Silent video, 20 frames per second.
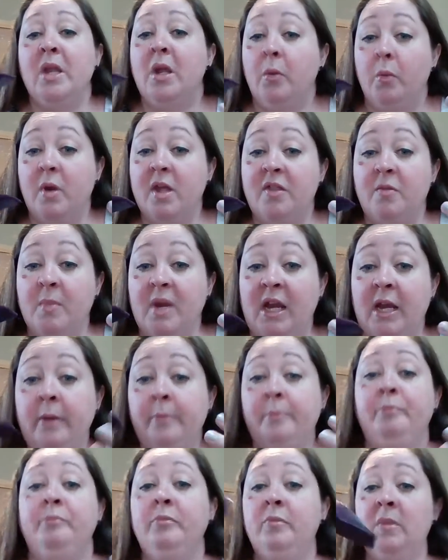with me,
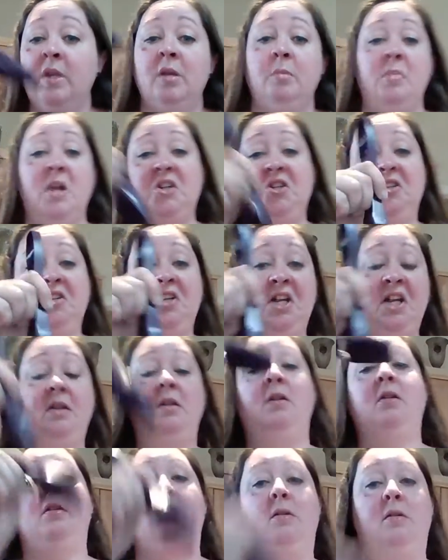measured it,
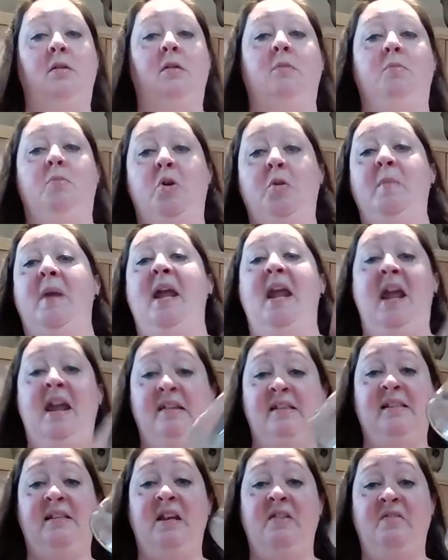put my
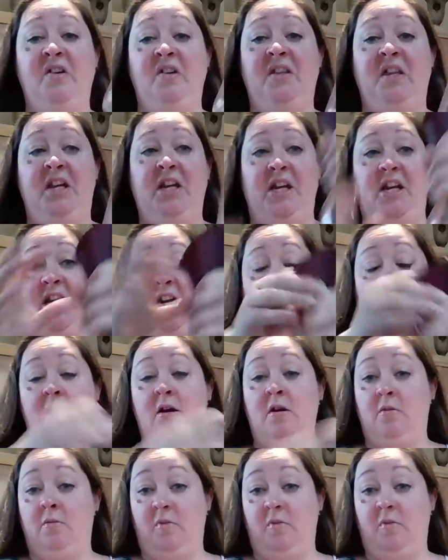eggs and everything in here